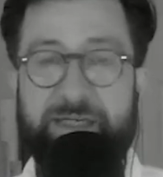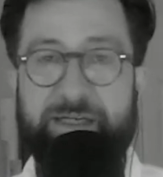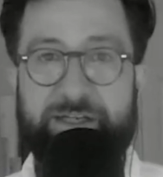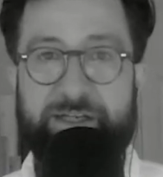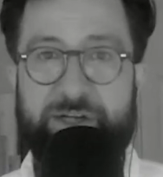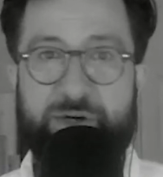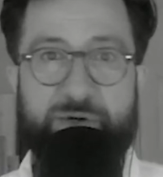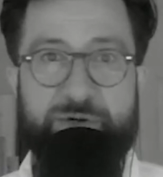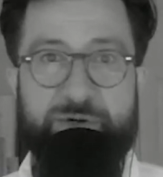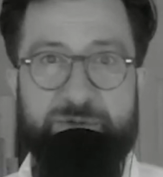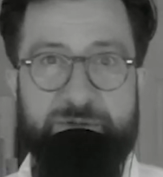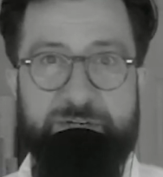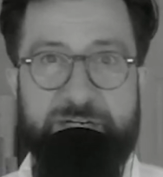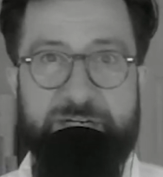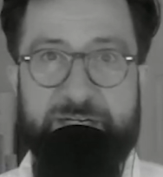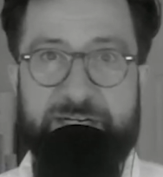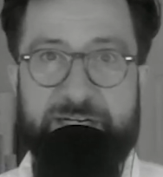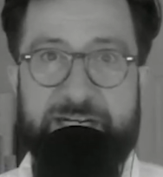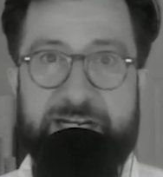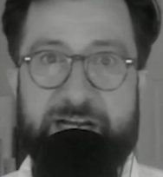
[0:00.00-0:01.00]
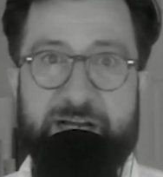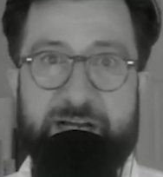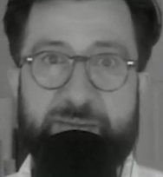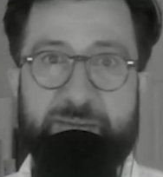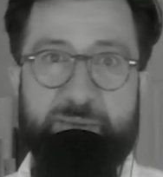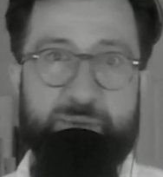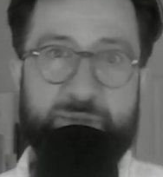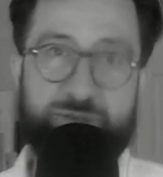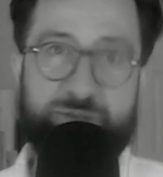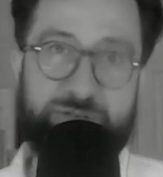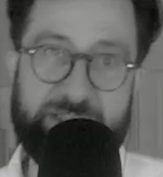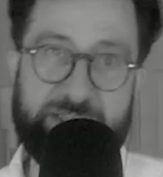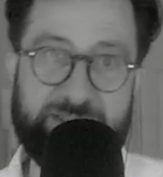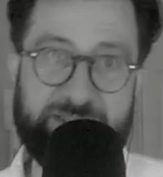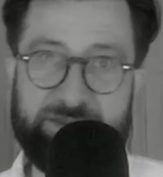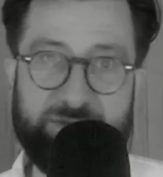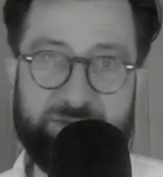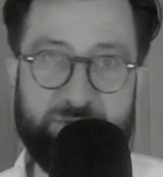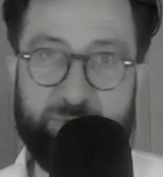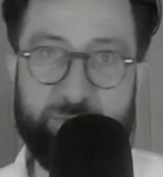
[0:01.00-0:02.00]
neon
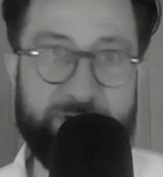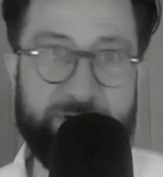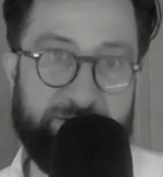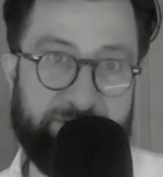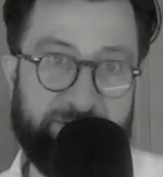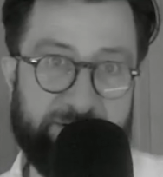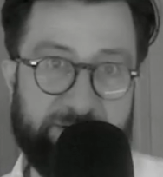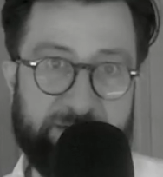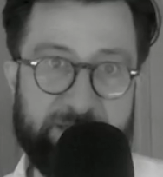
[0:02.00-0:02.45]
portraits or whatever,